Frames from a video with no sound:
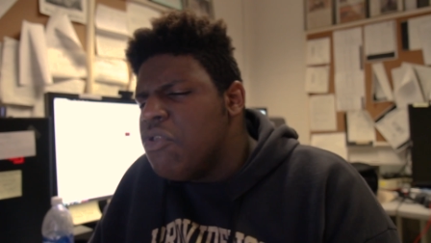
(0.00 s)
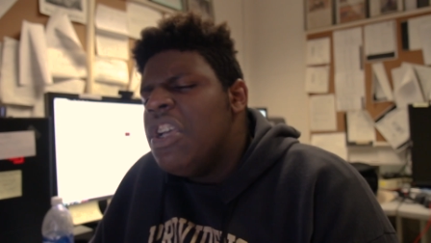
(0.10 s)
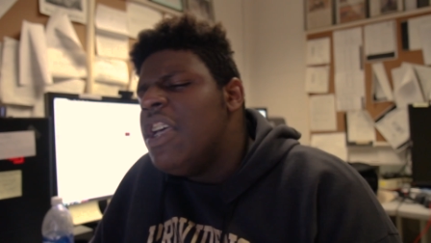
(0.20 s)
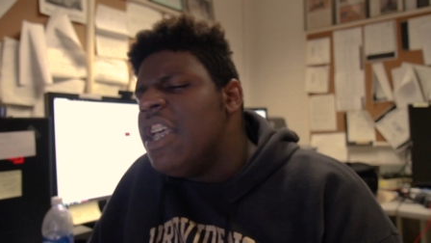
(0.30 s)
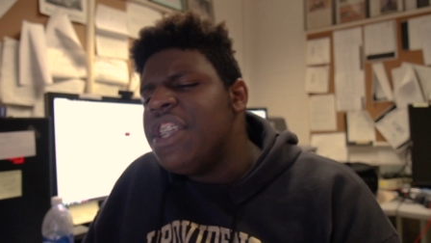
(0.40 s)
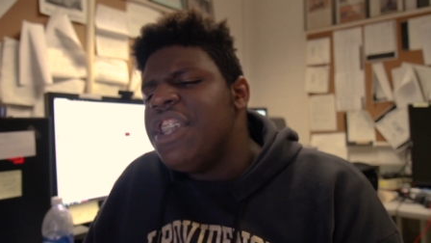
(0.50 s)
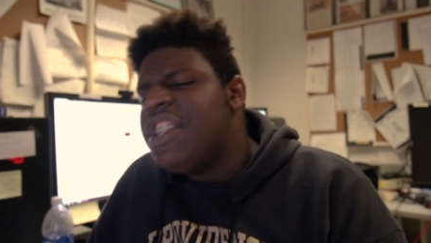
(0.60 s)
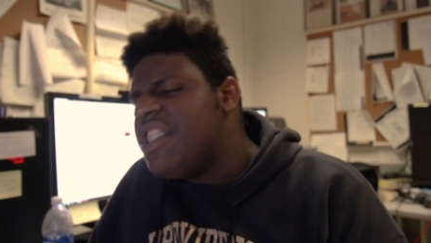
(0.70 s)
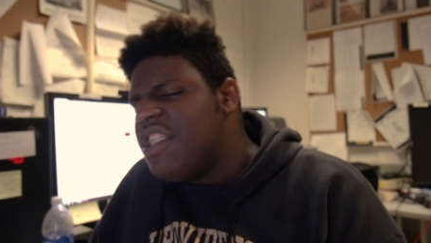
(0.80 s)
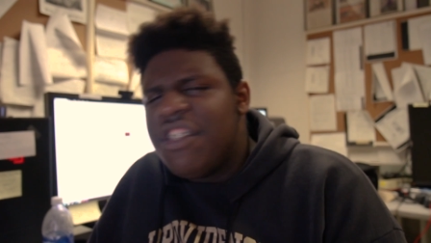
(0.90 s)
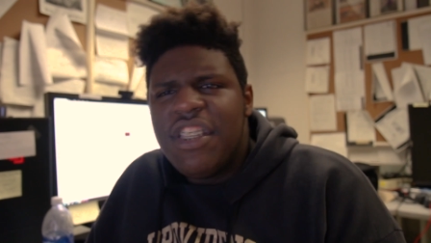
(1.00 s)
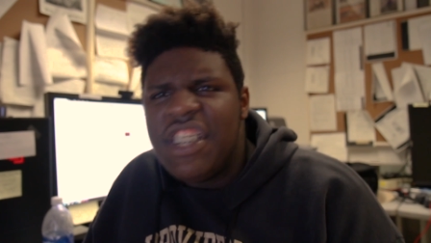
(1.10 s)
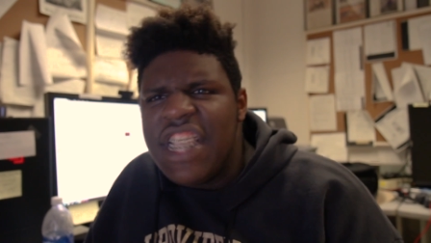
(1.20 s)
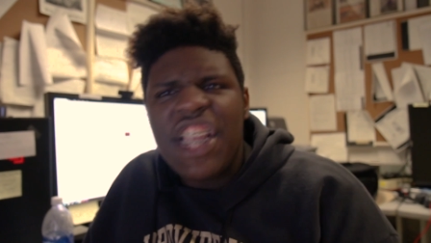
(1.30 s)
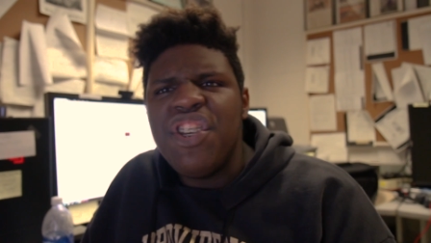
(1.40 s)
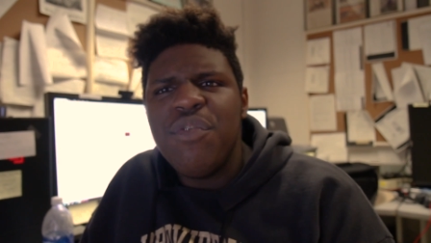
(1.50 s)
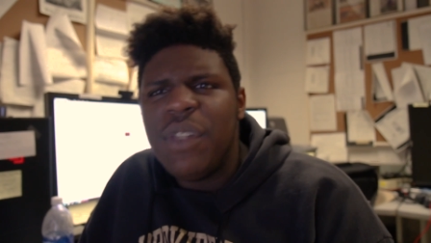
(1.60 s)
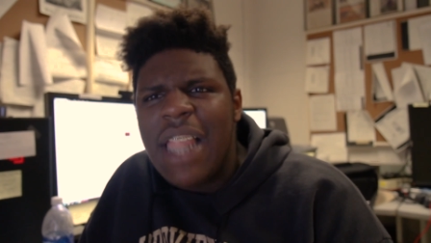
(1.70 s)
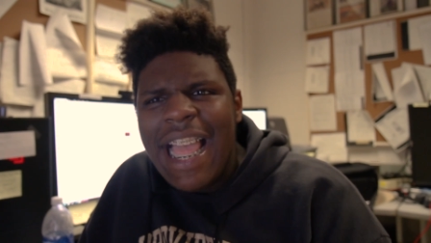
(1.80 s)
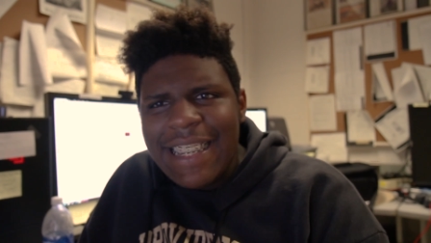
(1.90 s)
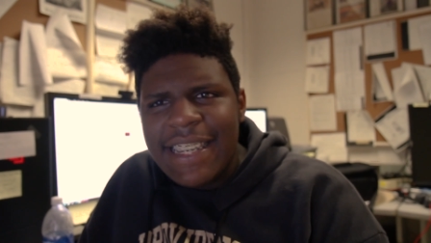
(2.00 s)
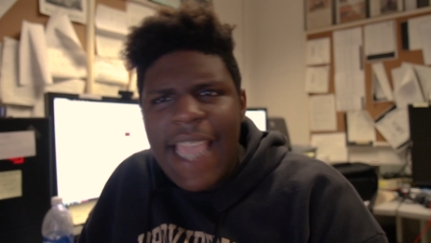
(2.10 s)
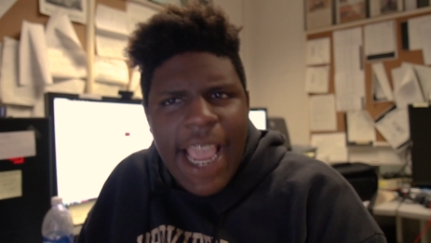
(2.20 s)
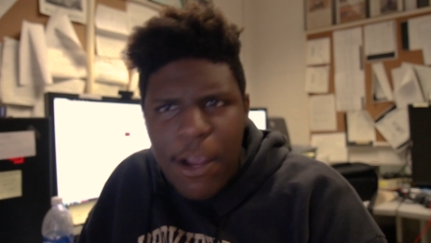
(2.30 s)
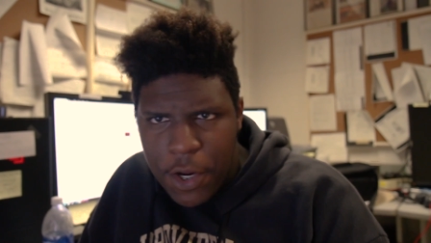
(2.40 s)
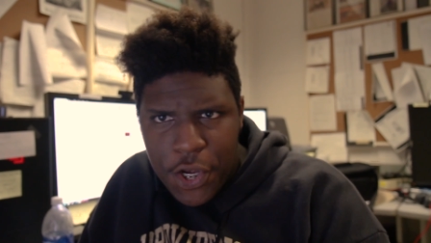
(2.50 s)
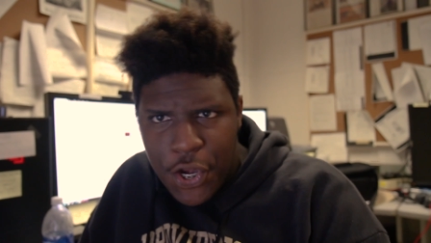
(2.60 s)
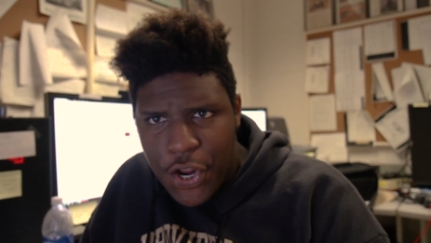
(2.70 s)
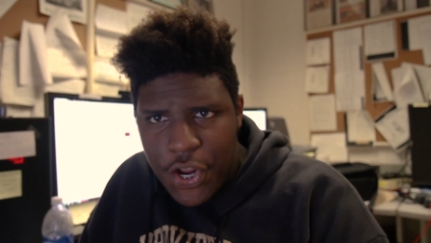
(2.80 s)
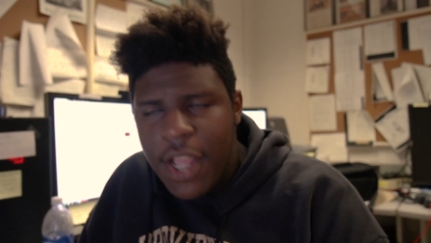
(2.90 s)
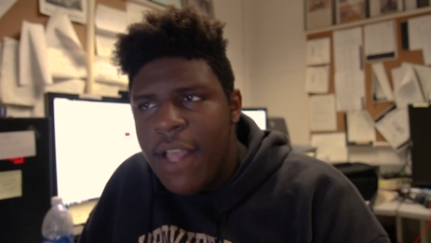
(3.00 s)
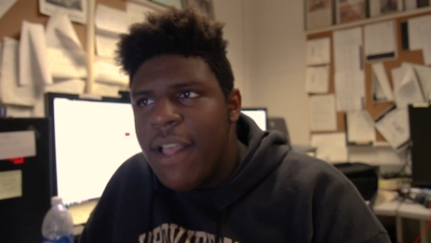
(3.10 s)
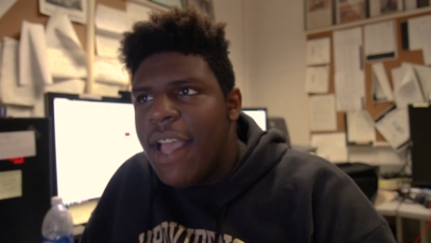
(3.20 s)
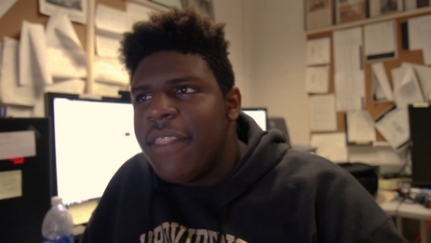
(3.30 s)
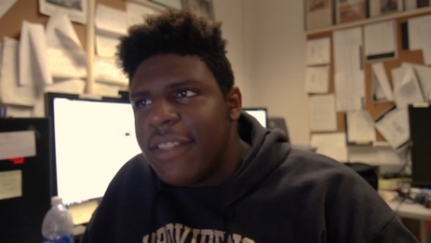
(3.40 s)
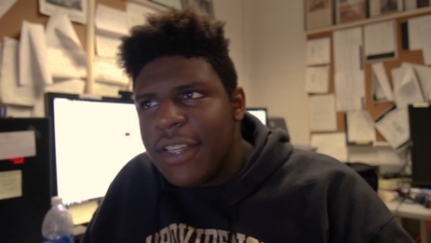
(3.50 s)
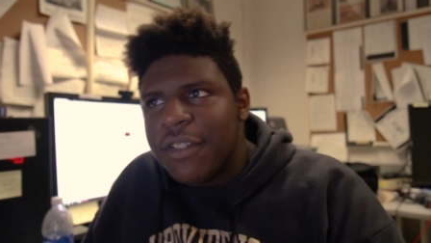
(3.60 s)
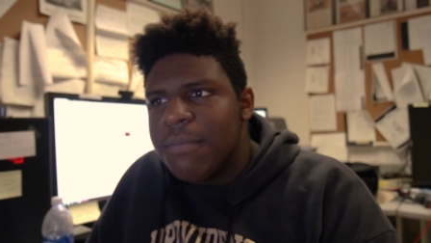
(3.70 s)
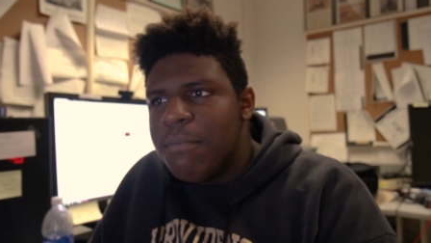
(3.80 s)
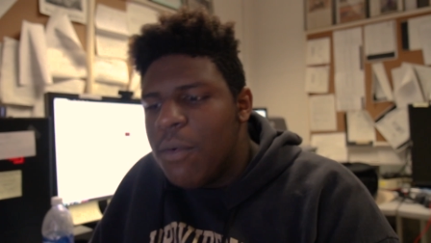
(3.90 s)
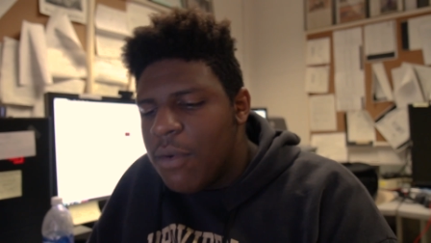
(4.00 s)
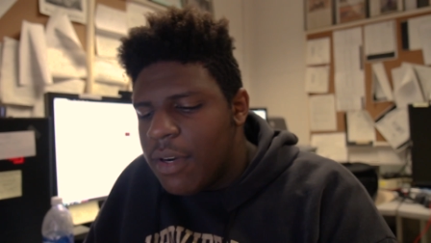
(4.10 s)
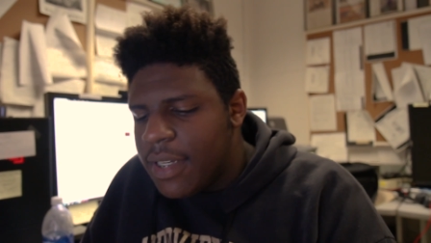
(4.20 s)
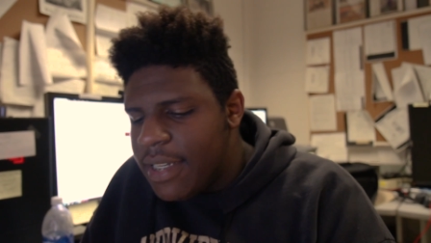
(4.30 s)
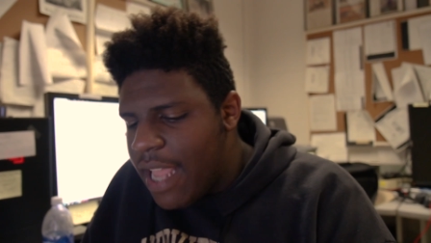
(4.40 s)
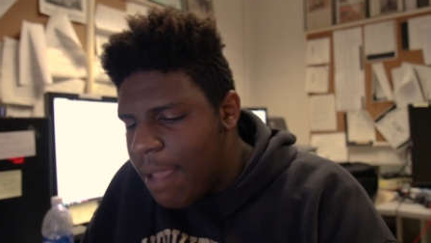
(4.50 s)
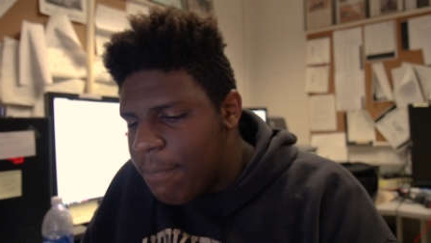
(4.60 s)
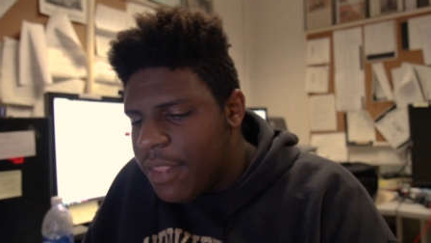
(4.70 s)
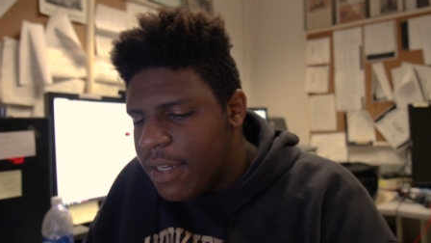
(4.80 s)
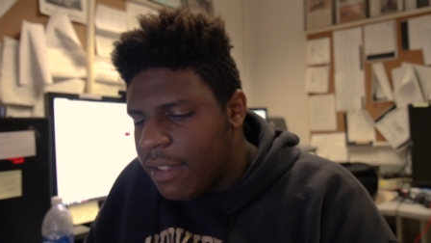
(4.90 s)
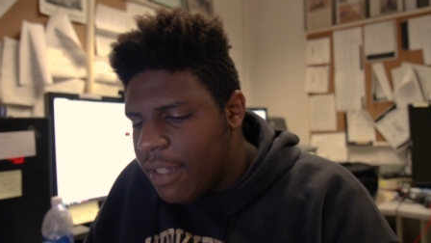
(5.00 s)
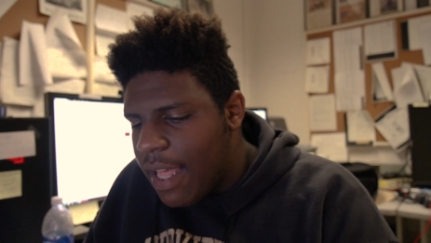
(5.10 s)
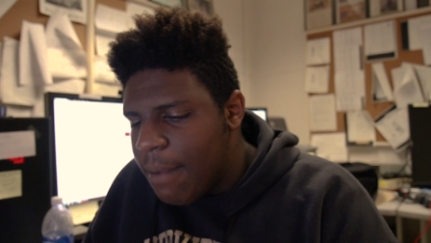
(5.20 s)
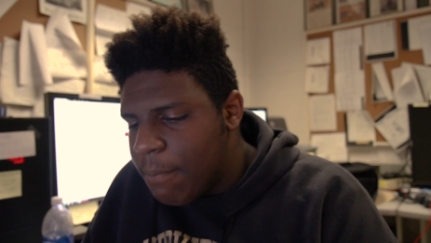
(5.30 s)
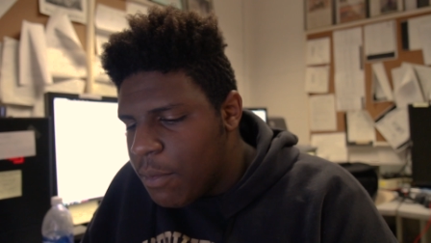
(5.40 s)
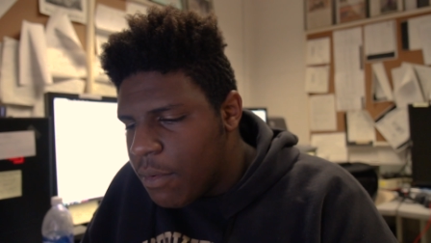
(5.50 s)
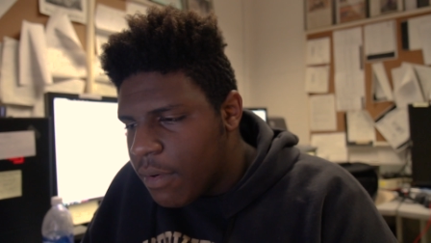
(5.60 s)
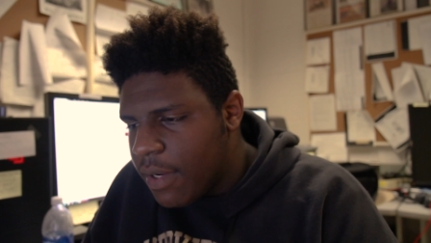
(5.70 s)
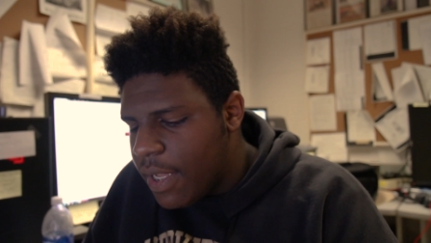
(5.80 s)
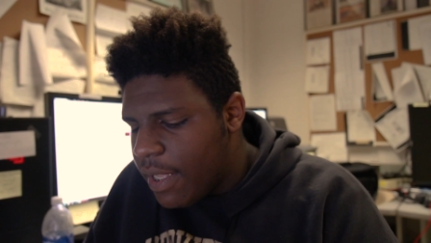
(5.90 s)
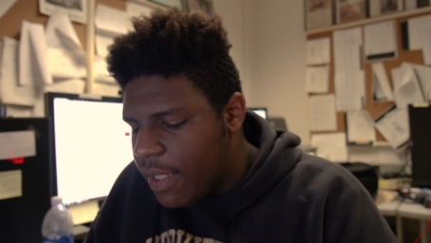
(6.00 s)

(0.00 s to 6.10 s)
ooh, she's just a sexualized character, I think there's more depth depth and a lot more uh,